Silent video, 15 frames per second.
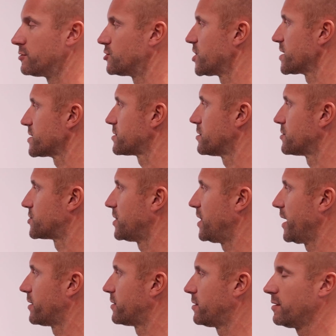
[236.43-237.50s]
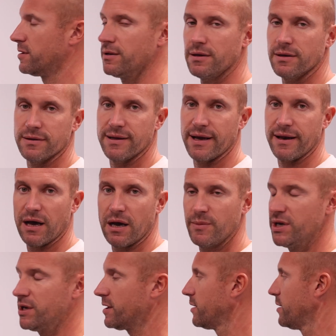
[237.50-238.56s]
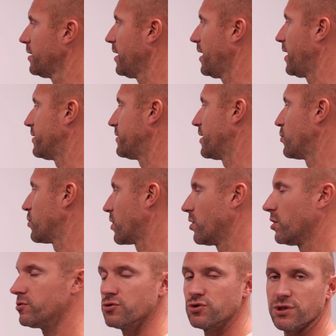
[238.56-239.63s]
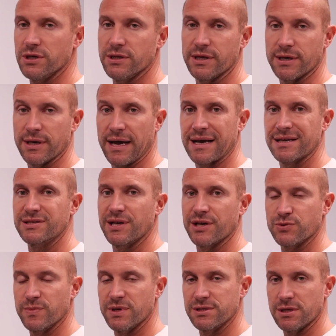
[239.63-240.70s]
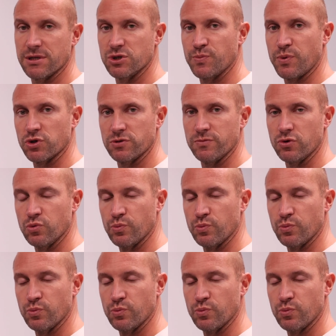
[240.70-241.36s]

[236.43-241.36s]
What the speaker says: Just select dynamic and then we're going to see the assessments that is possible